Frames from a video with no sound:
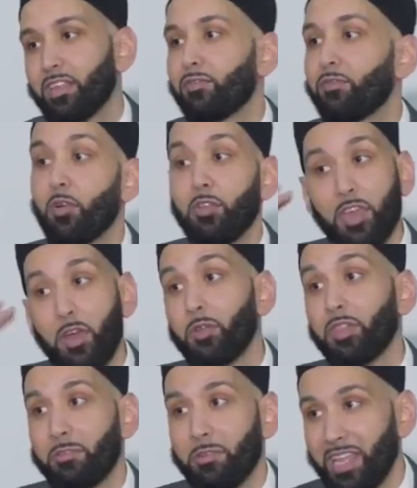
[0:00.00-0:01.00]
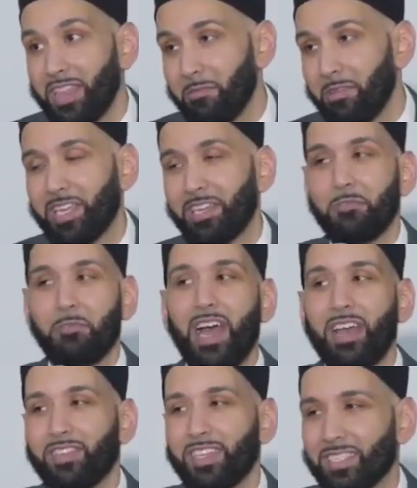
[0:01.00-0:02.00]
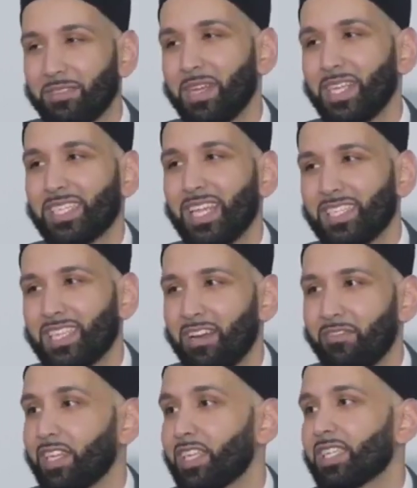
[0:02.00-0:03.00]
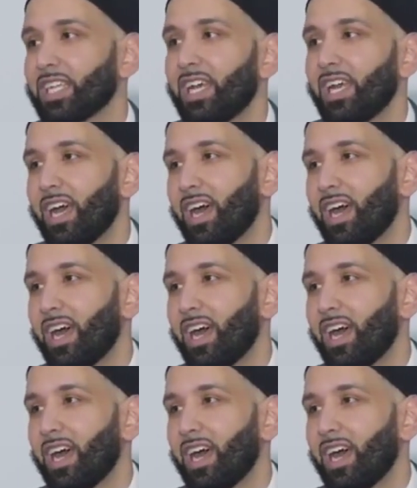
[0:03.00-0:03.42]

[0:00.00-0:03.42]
Therefore, the only way that we can derive this and make sense out of it is